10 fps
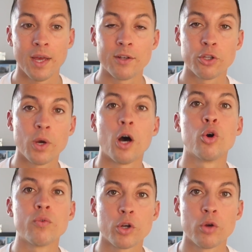and do it
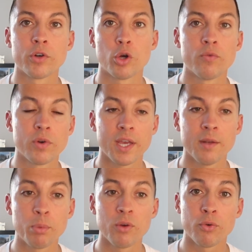over and over and over
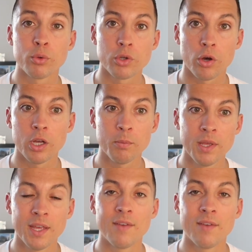again but through time